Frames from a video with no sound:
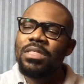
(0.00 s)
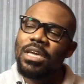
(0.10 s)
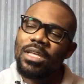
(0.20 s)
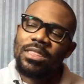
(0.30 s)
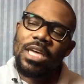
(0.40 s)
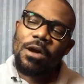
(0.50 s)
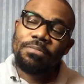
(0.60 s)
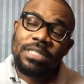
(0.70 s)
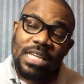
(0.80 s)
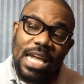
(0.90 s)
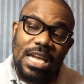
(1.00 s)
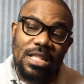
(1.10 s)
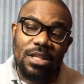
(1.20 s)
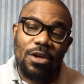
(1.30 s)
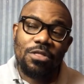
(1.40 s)
they
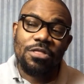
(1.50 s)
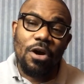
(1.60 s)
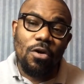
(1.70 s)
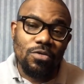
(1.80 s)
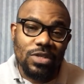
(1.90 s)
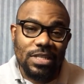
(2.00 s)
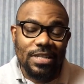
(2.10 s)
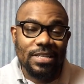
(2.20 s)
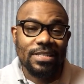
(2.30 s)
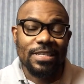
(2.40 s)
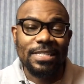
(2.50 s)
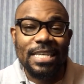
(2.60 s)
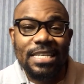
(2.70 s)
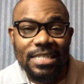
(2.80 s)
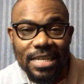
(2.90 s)
obtain those
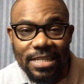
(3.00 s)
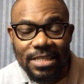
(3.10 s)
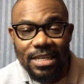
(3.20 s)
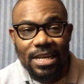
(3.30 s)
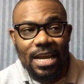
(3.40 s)
statistics